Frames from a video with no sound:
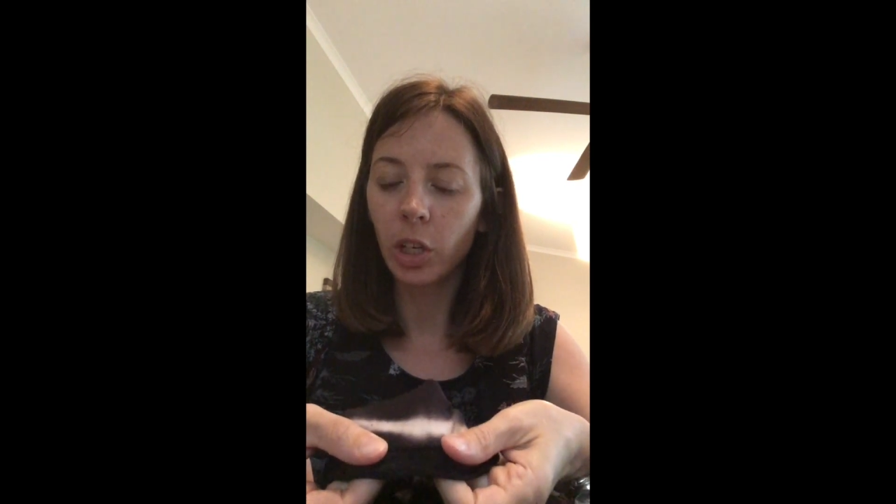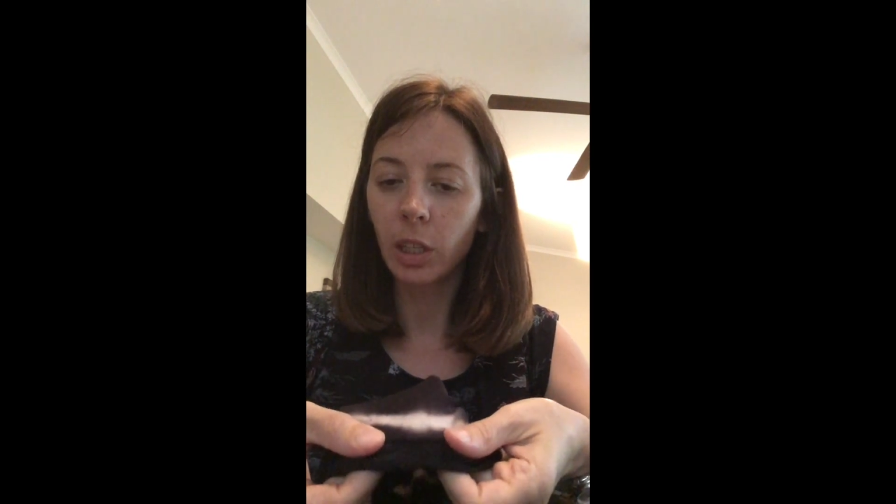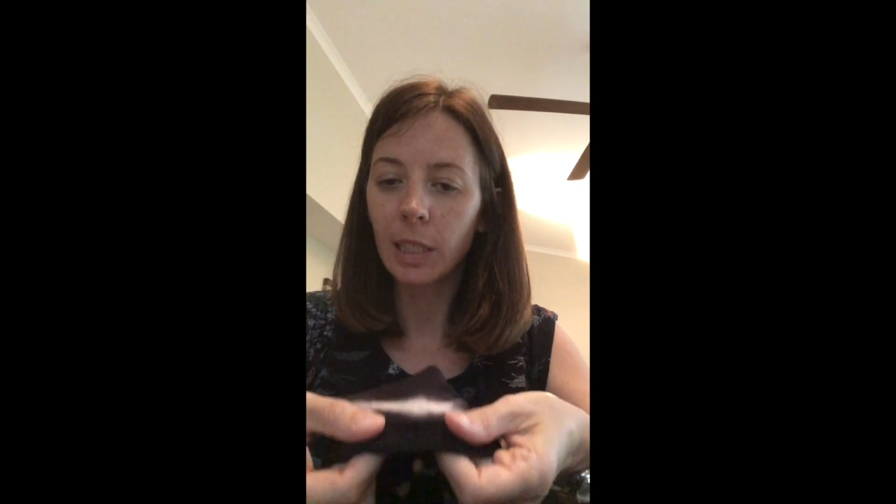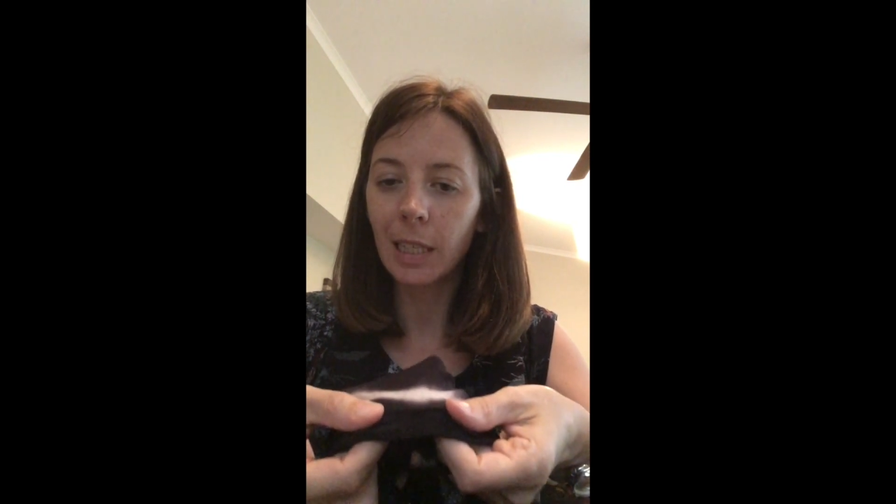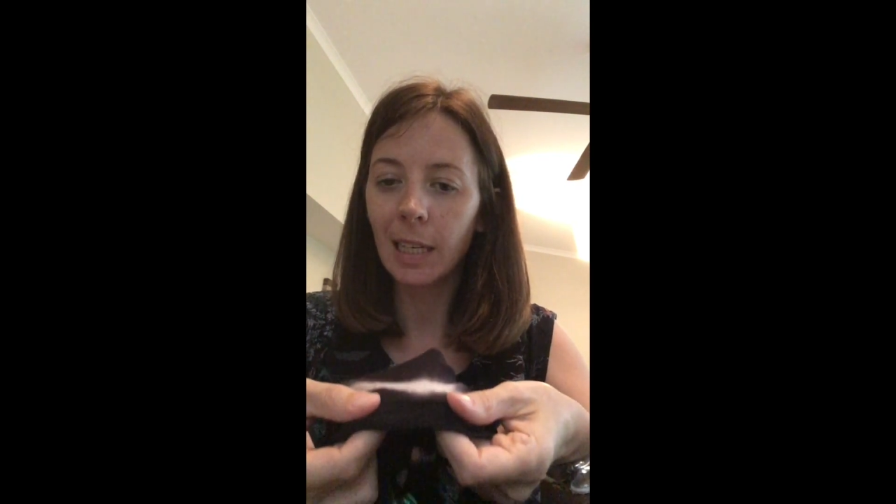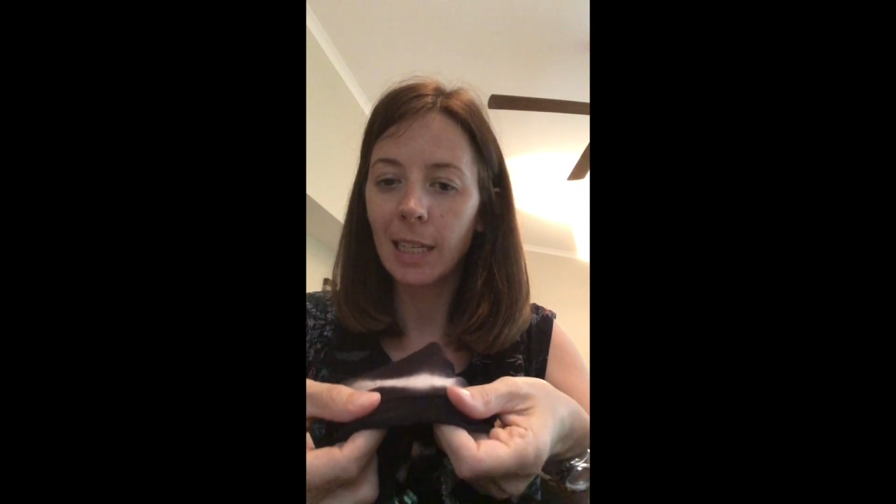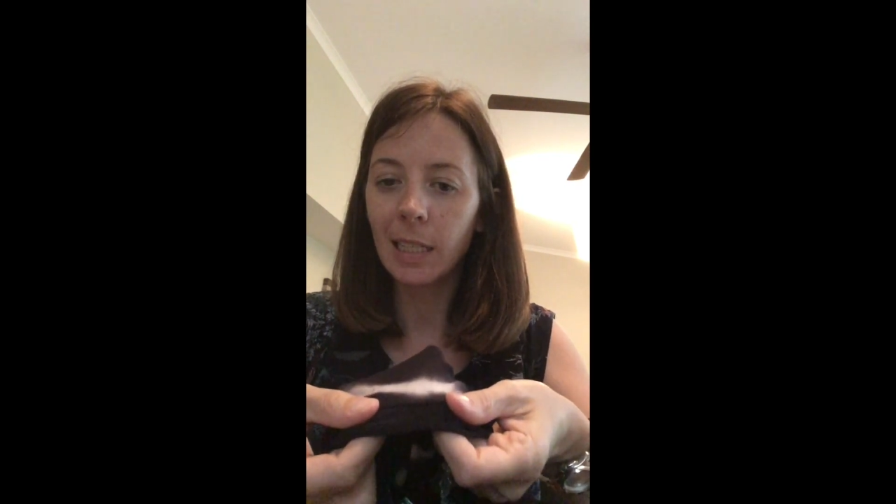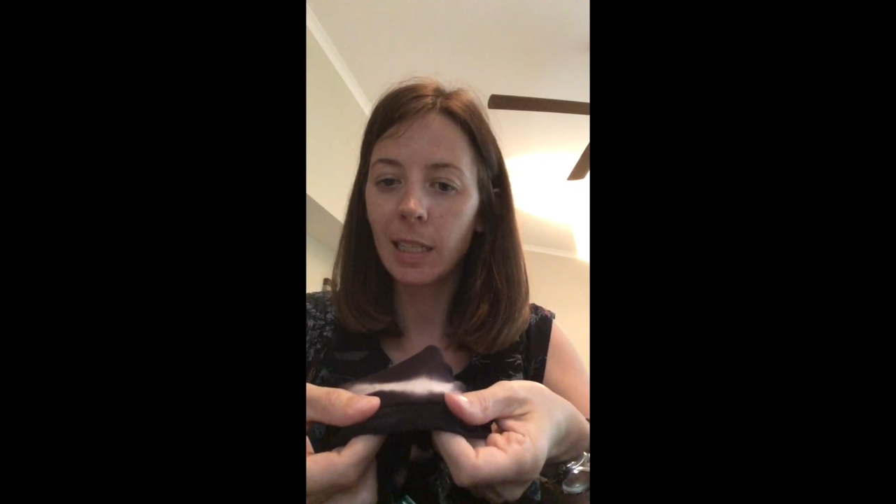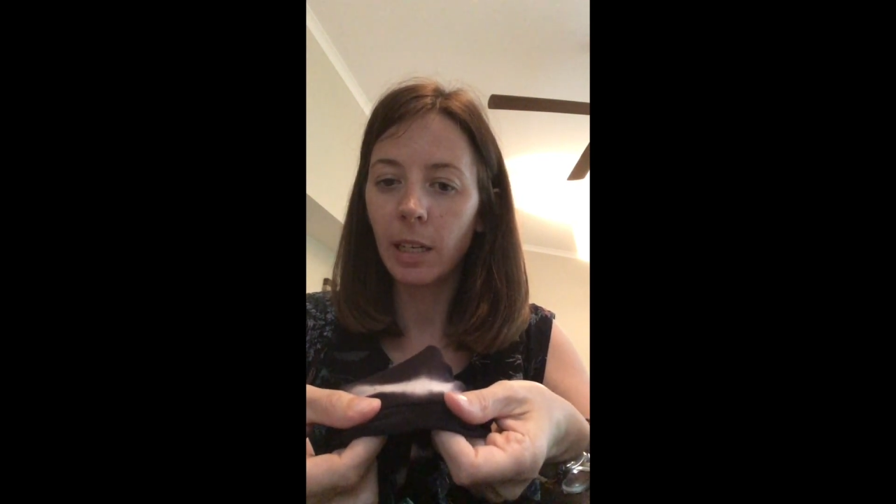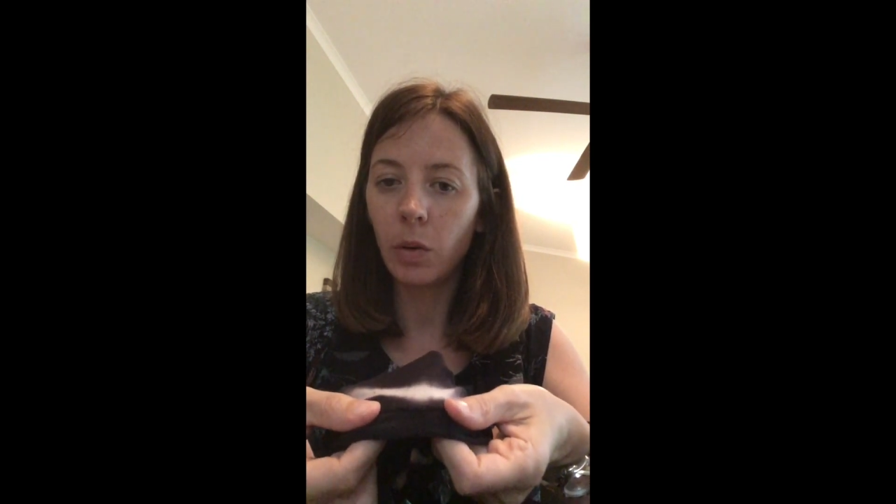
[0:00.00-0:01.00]
because the
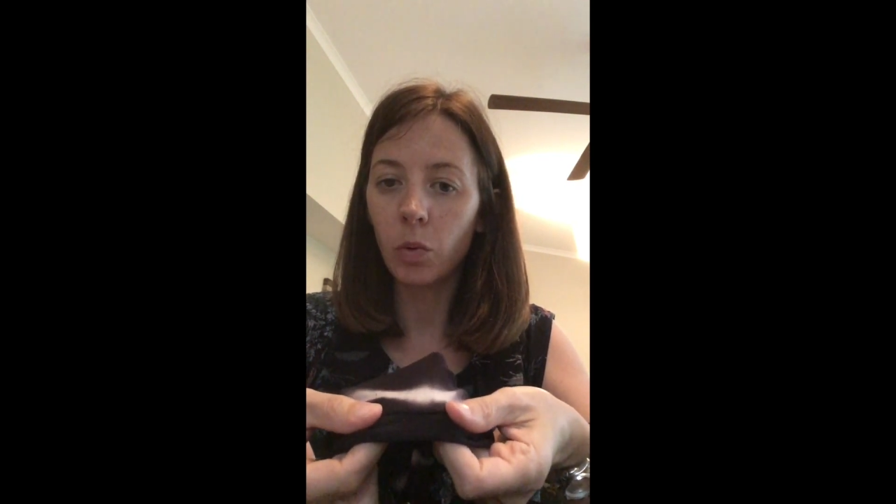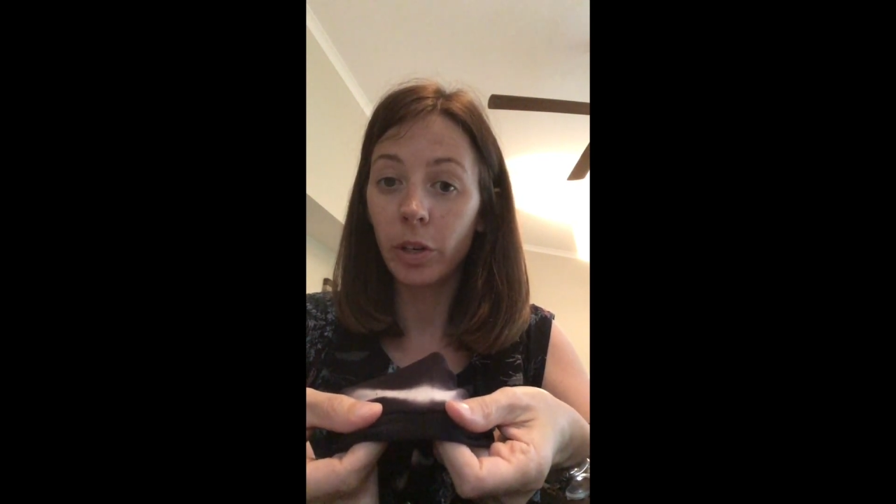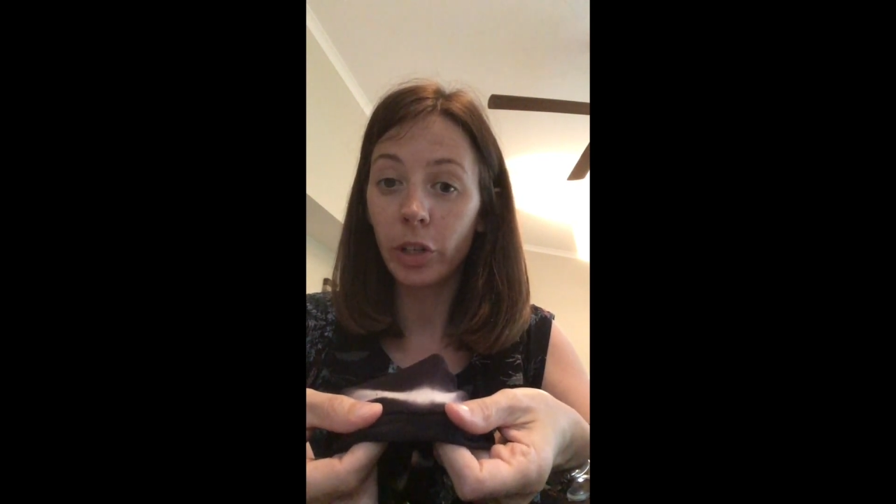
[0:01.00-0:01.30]
last thing you want to